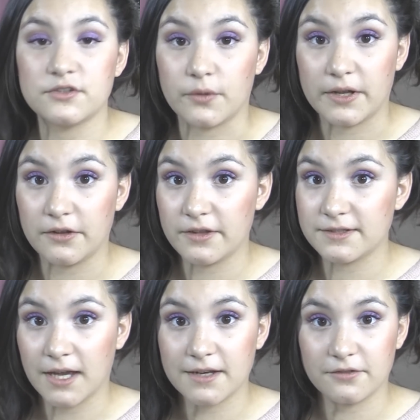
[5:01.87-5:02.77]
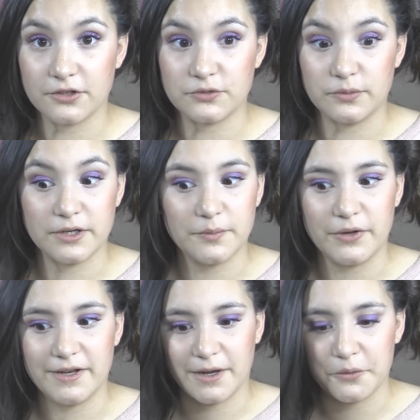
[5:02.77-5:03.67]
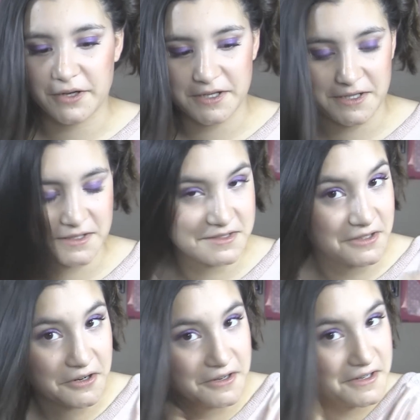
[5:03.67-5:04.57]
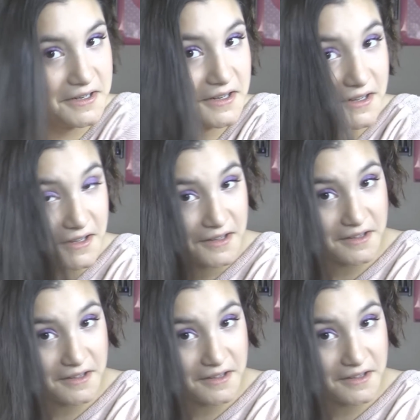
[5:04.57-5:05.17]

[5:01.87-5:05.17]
So I know this kind of looks weird, but now we're gonna get started.